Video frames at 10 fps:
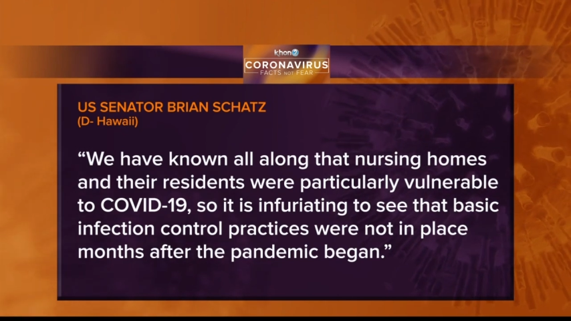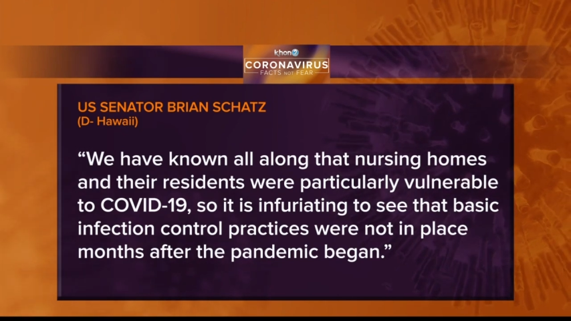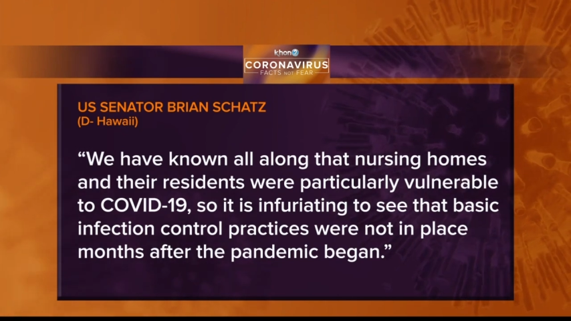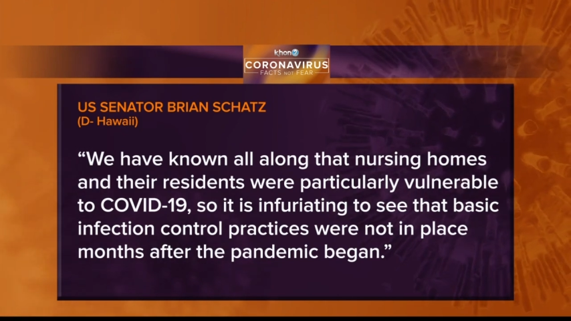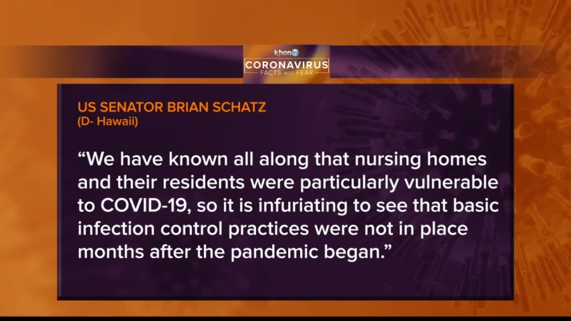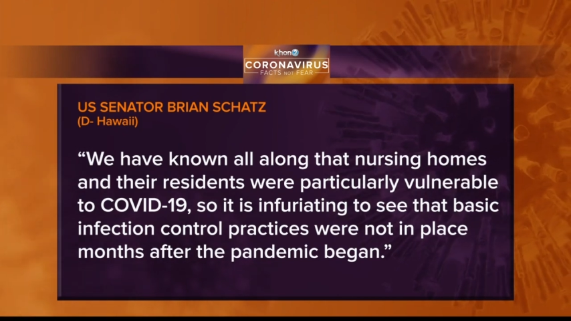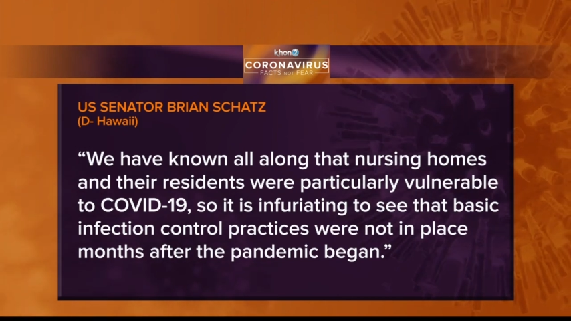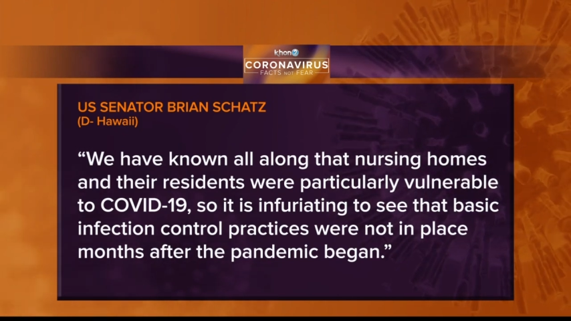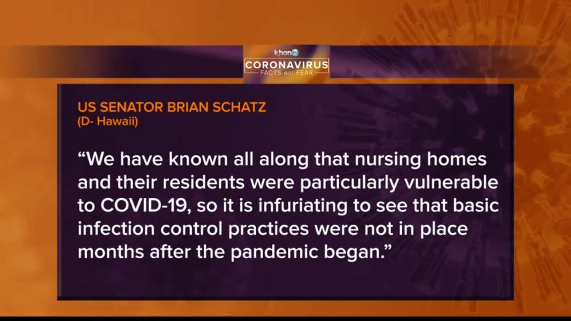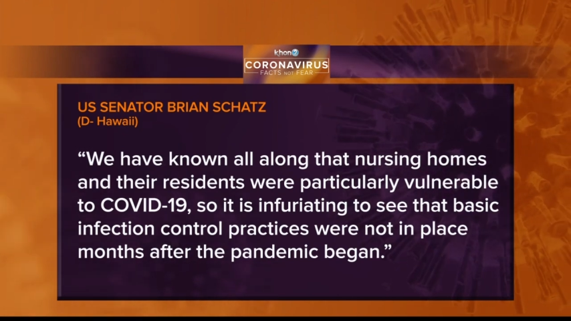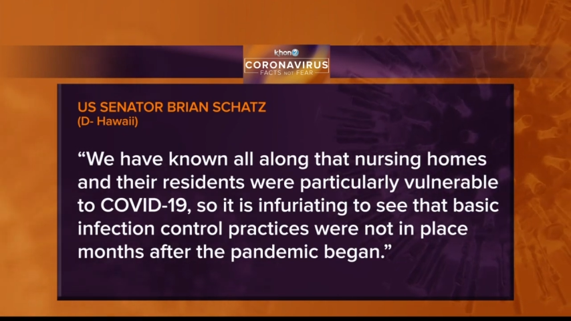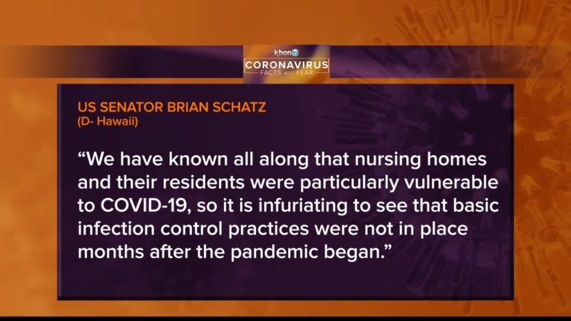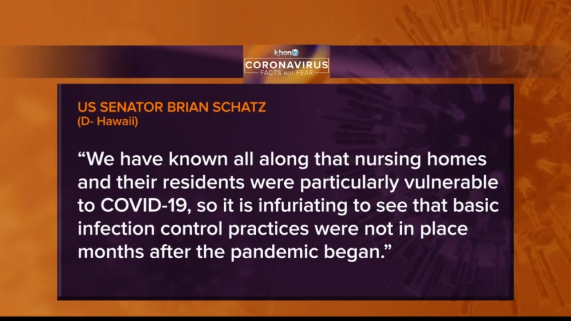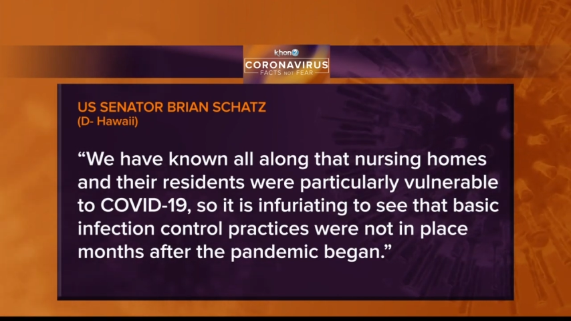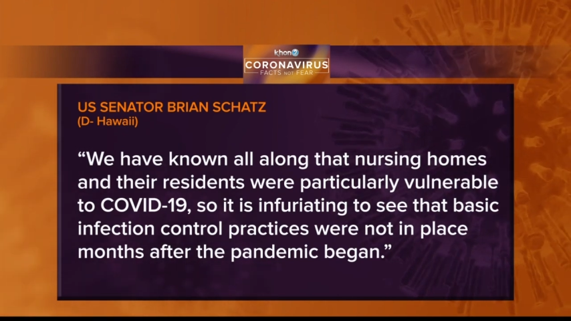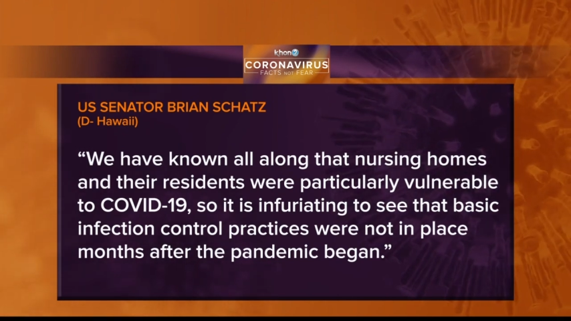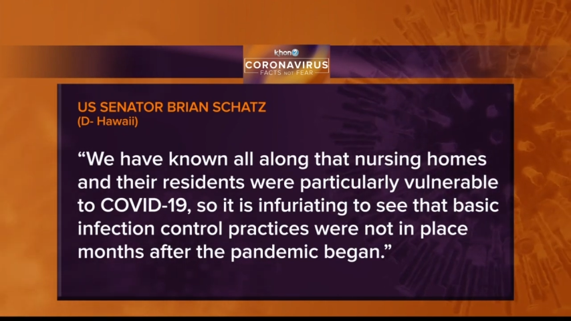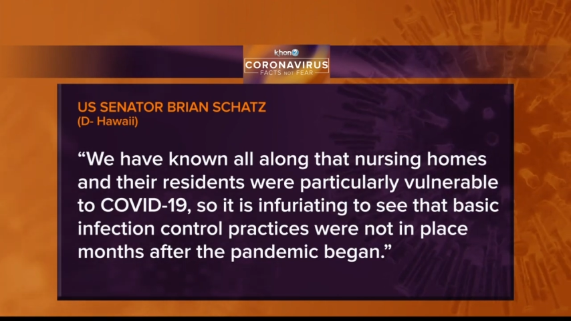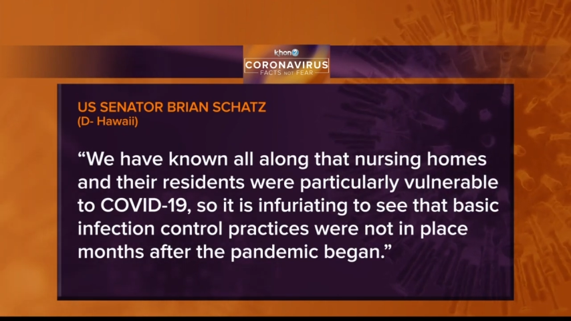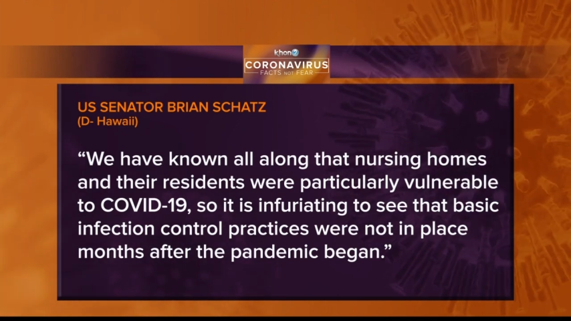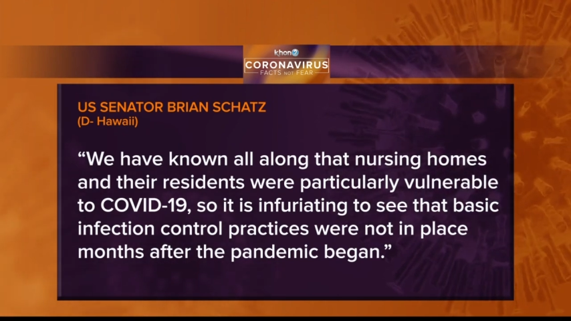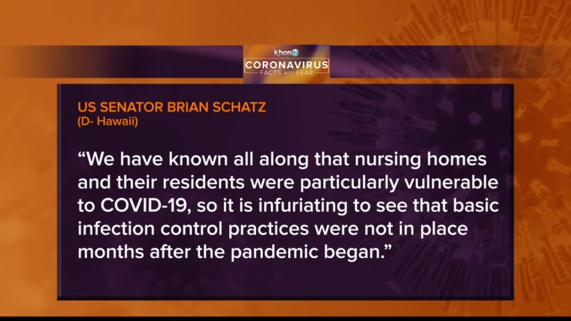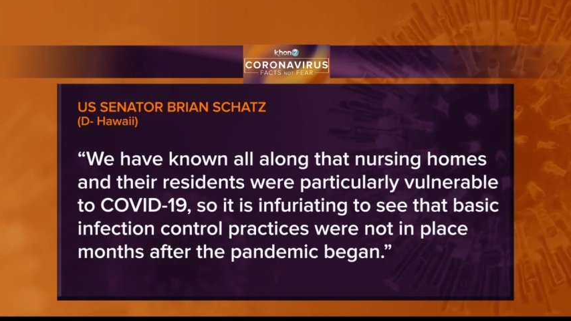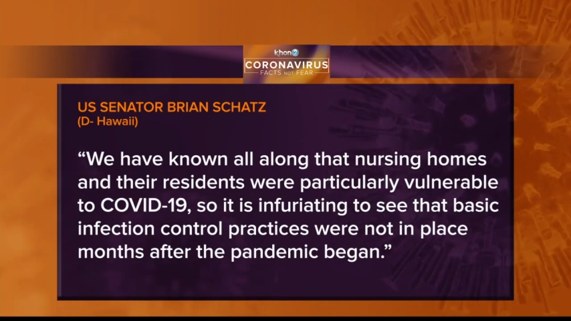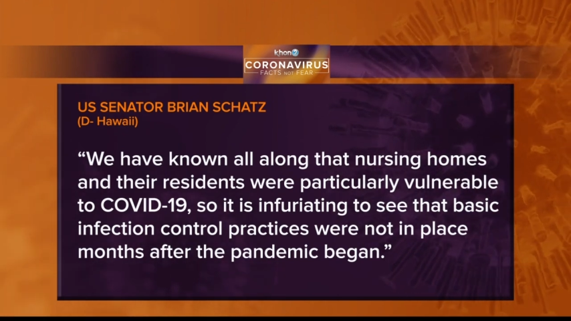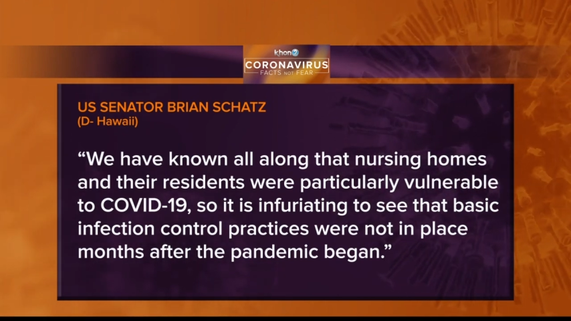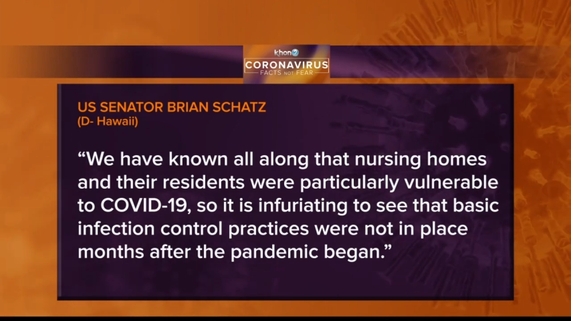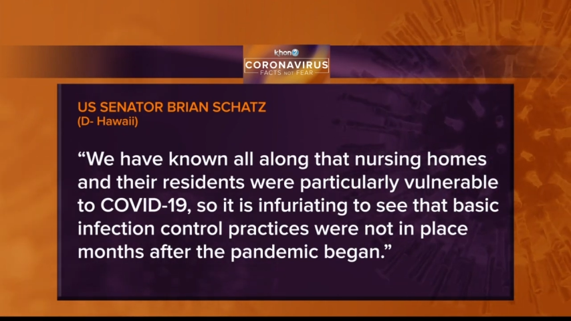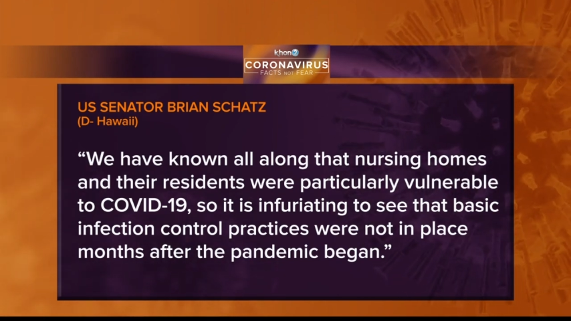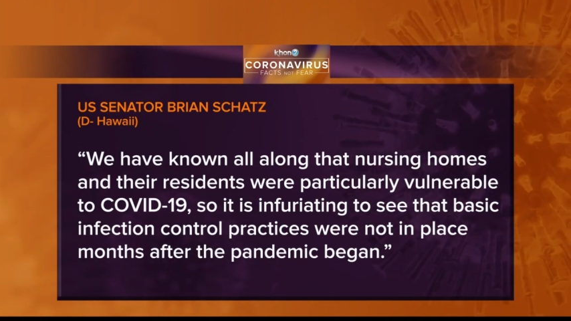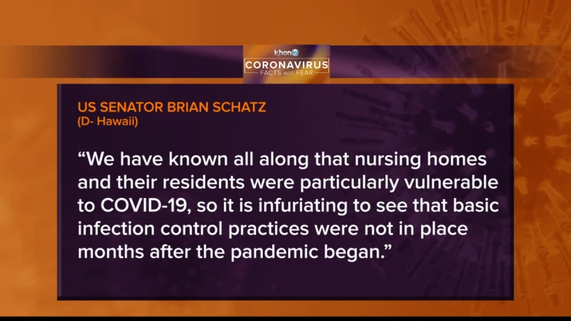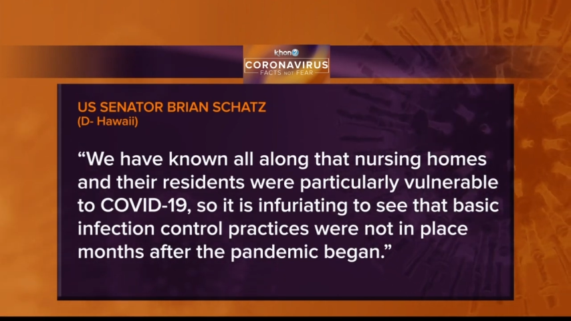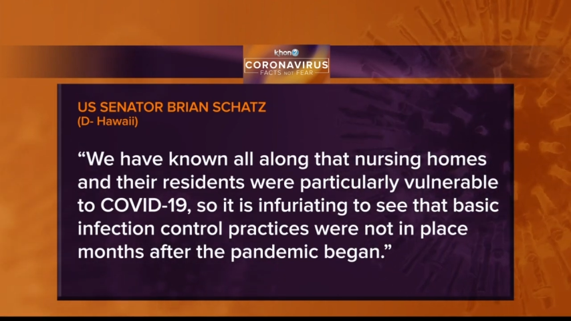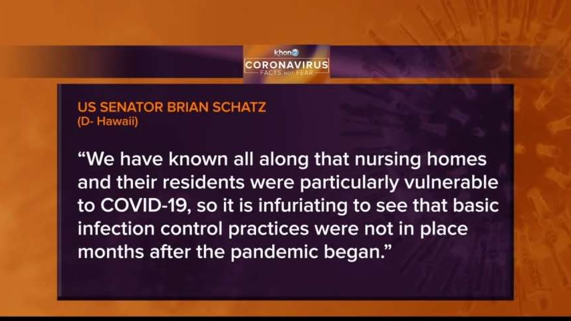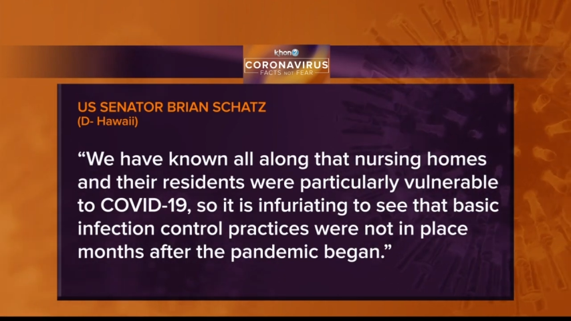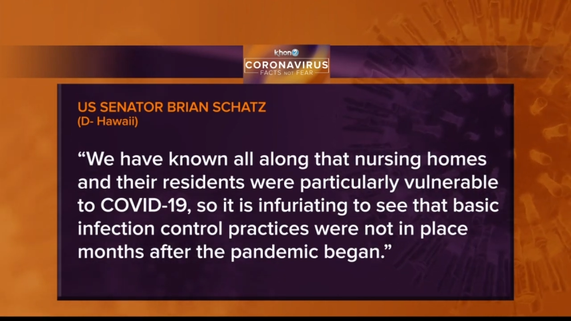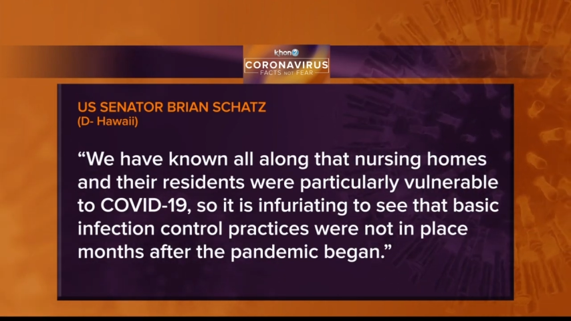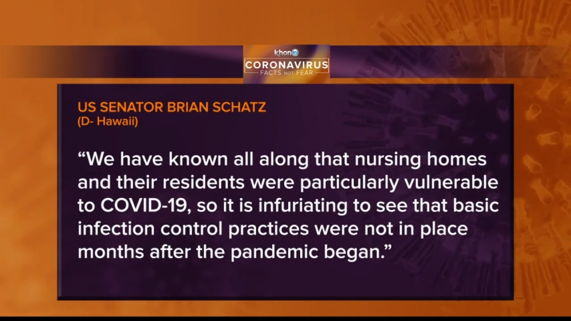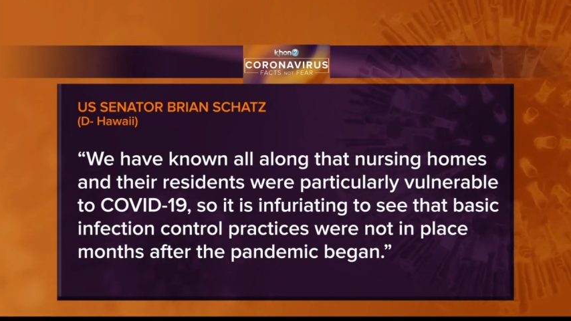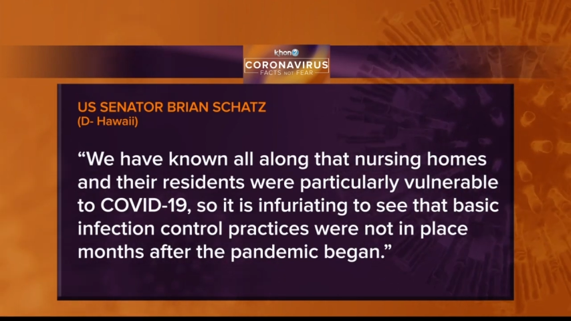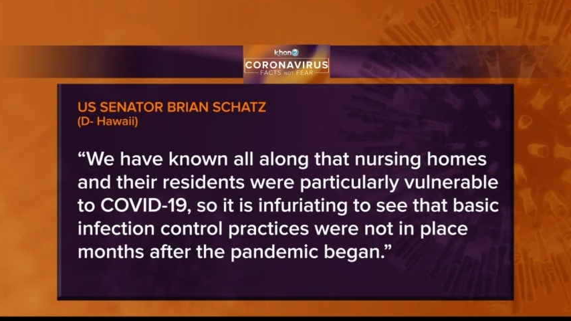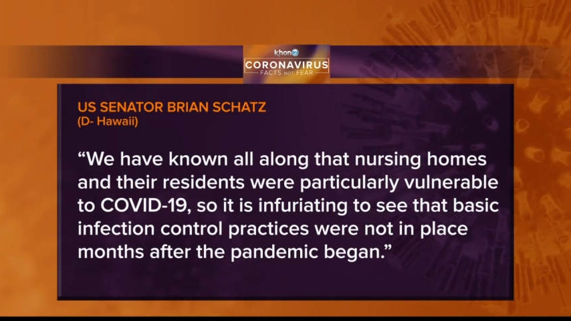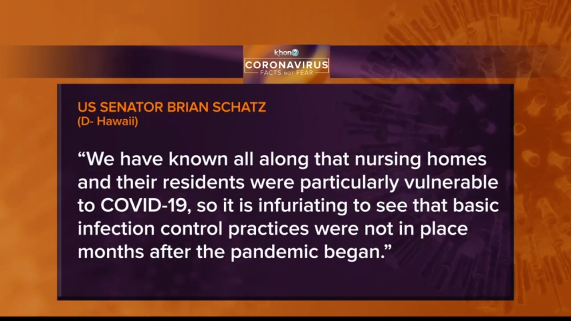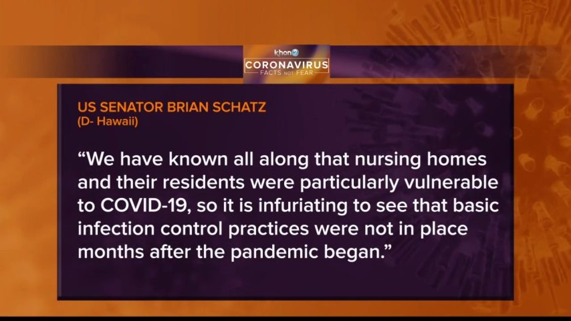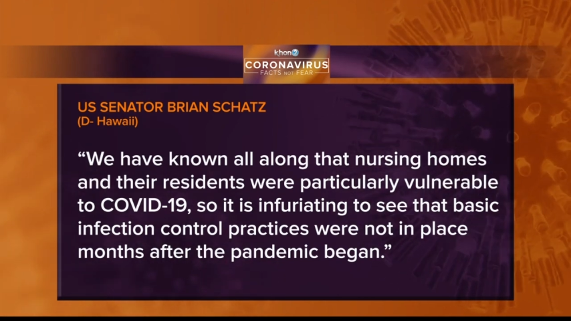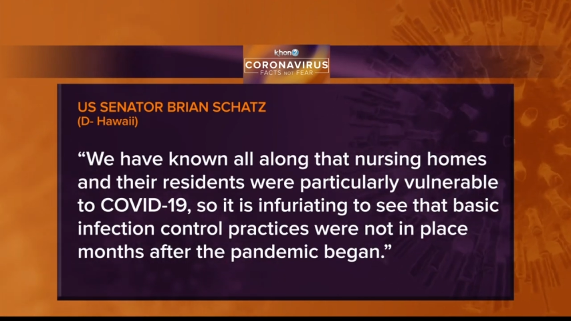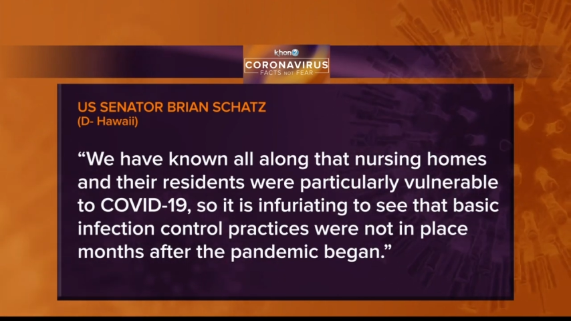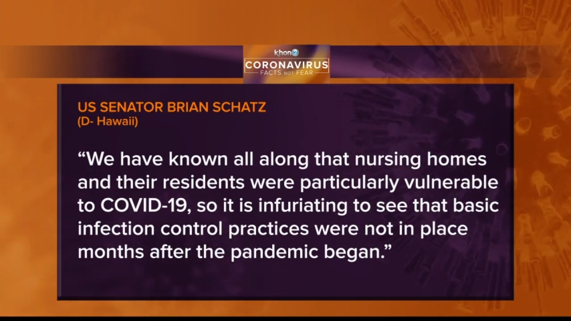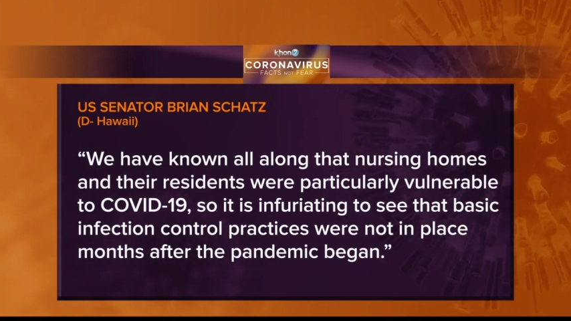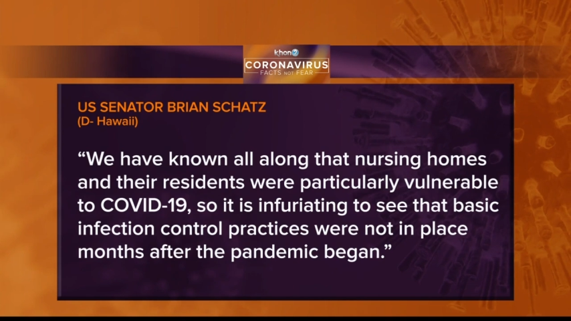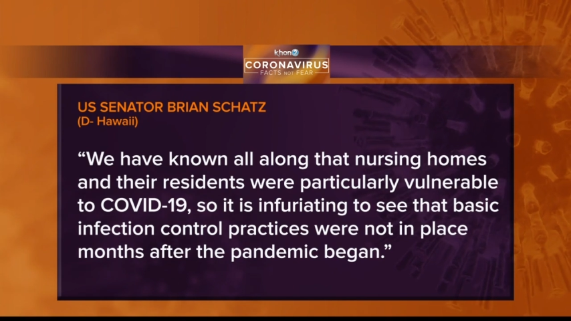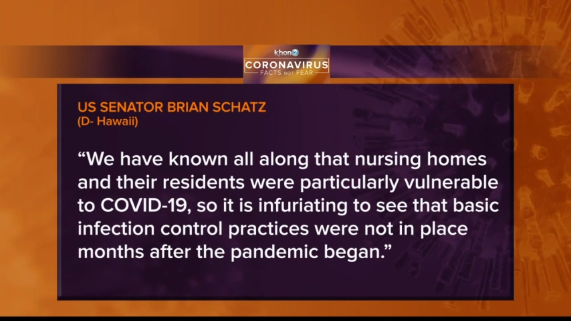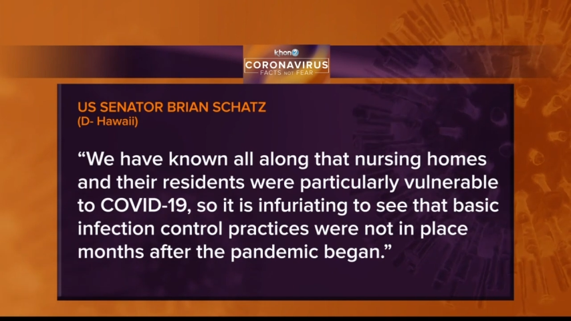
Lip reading: [unreadable: no face in view]